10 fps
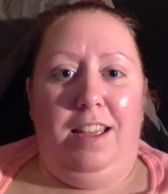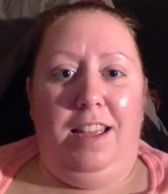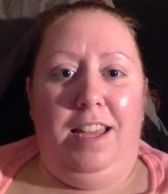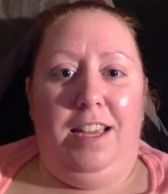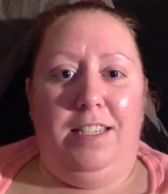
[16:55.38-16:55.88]

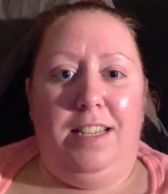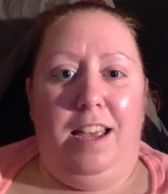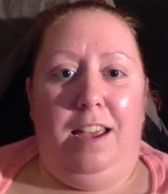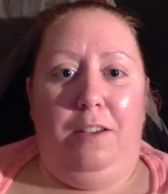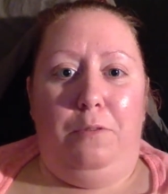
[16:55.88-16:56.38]
He's
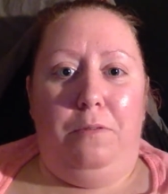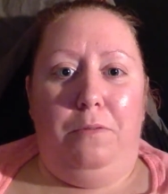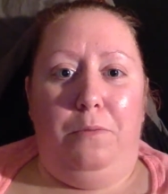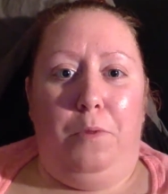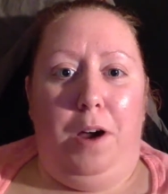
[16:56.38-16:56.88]
a
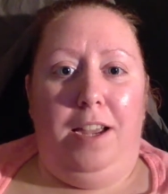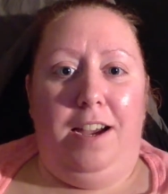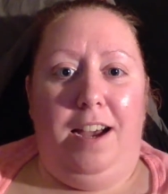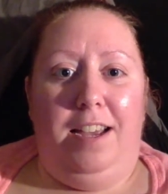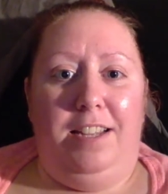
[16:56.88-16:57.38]
white
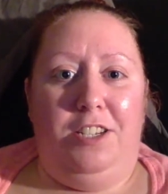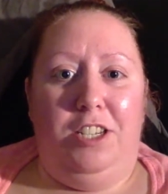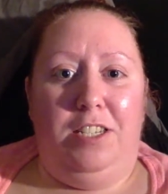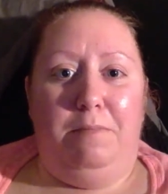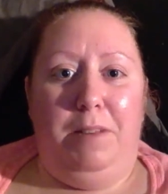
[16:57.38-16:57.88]
guy and
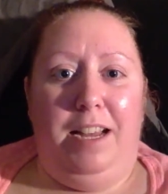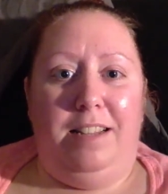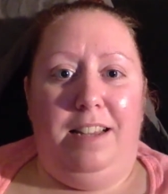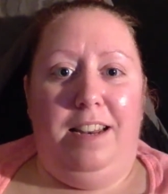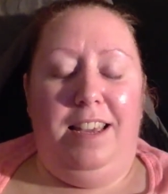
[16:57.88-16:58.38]
she's a
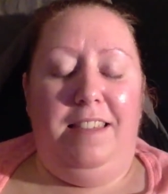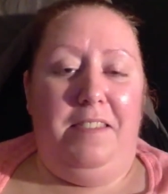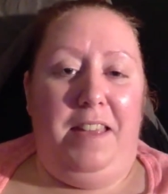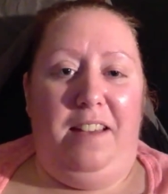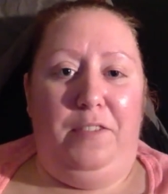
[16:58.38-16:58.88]
black lady, and
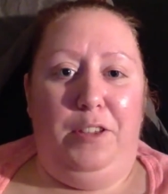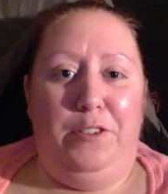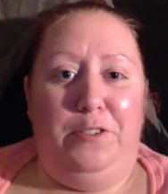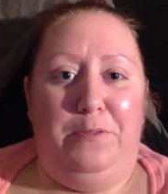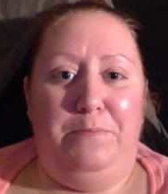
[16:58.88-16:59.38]
then they have a
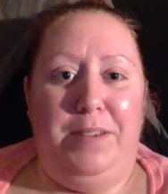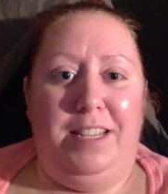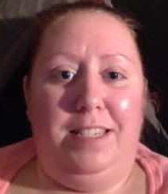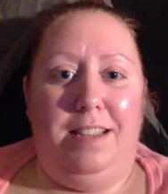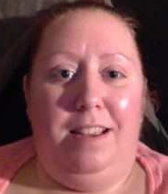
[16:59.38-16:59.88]
little
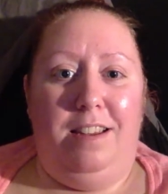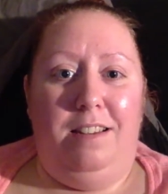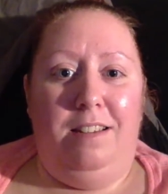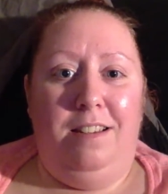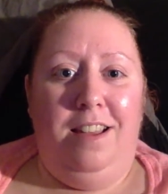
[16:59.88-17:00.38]
mixed
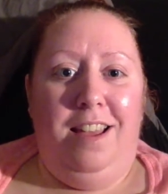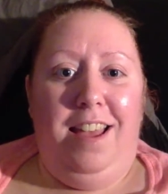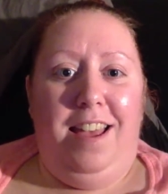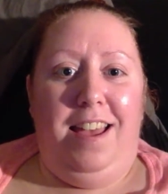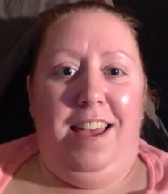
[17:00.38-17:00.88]
son.
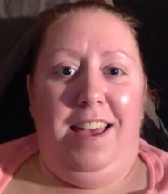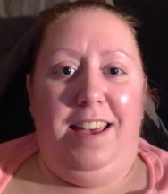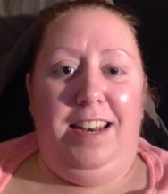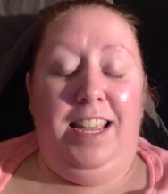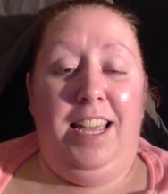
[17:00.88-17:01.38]

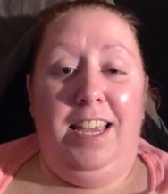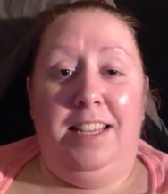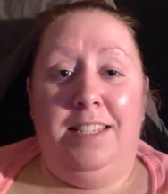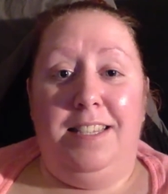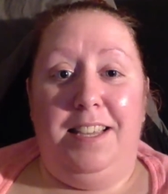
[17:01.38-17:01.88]
And he
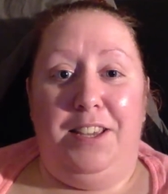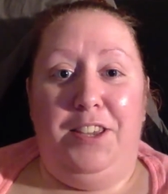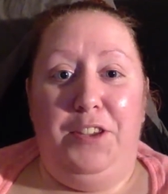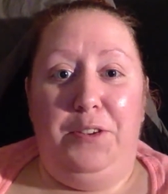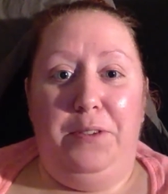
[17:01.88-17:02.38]
is the
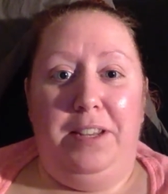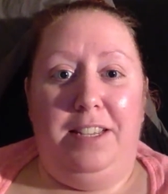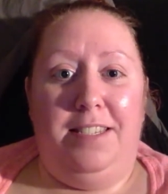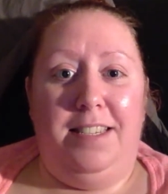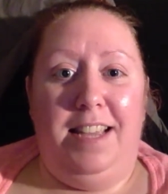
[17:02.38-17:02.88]

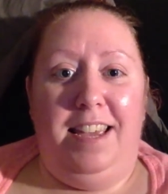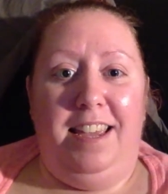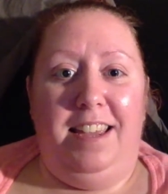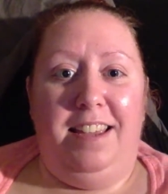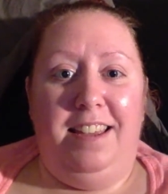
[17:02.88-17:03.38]
cutest
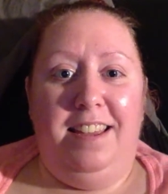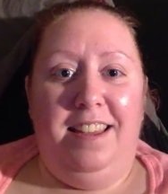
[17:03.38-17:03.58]
thing